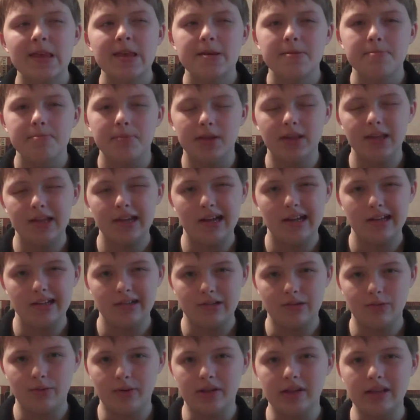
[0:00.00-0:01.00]
But then I
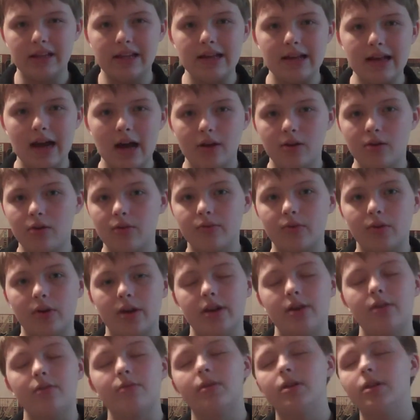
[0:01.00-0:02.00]
quickly got over it
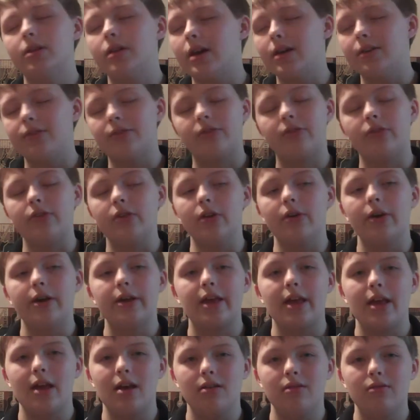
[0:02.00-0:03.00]
and realized, you know, I
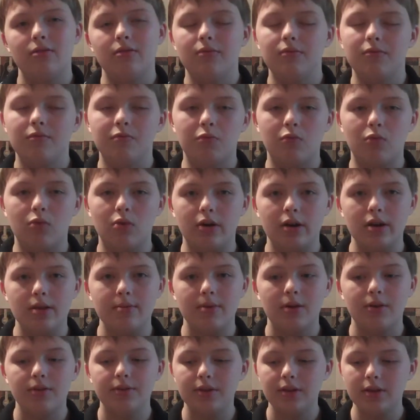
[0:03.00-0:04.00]
can't worry
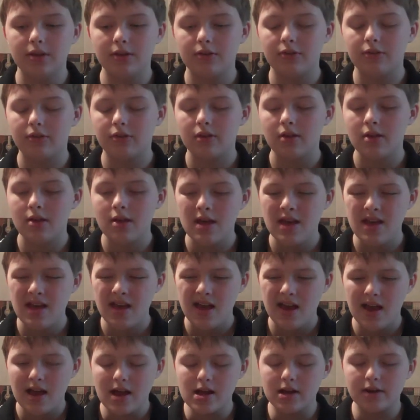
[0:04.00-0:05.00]
about this.
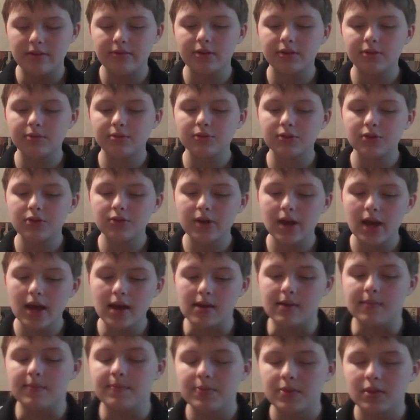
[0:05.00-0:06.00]
And everything was okay.
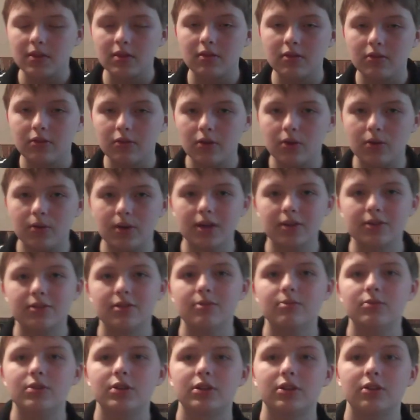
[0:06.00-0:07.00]
So next
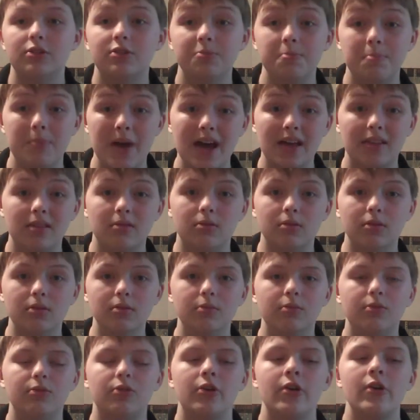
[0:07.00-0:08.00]
subject is
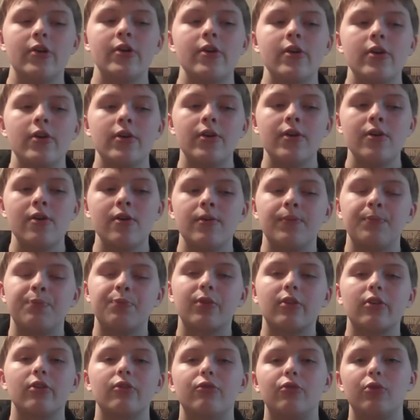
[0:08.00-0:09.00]
bathrooms.
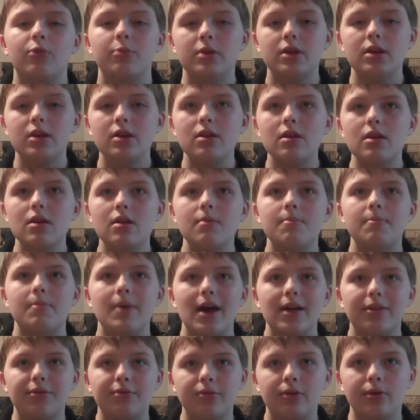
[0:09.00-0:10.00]
For me,
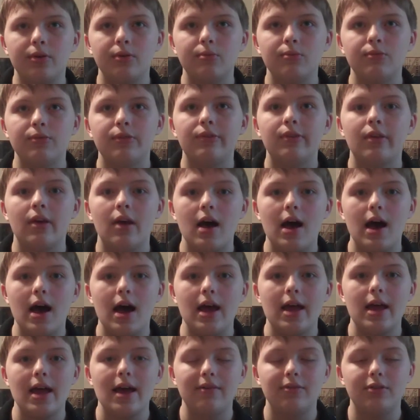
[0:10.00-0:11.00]
bathrooms, I
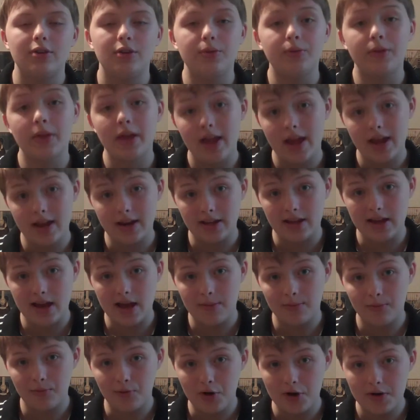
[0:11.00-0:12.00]
have to use the handicap
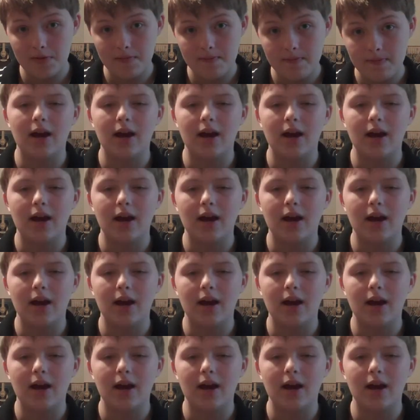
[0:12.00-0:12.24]
one.